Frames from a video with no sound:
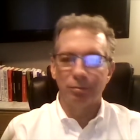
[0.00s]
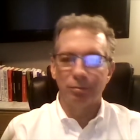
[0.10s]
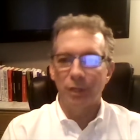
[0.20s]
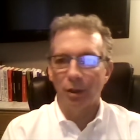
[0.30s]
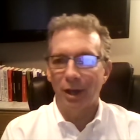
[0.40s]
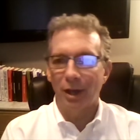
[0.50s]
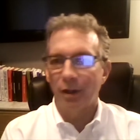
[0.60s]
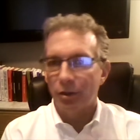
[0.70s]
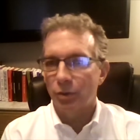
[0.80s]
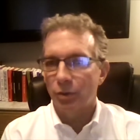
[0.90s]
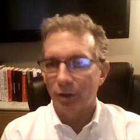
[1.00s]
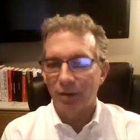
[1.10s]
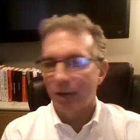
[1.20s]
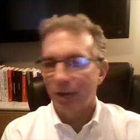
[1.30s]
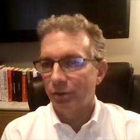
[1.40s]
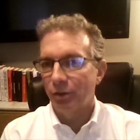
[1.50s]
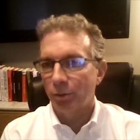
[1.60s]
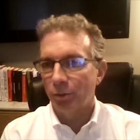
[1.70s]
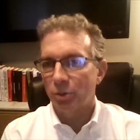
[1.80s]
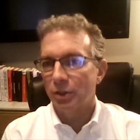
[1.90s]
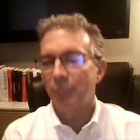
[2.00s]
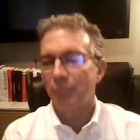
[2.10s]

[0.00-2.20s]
you know, add another 25 to 50%.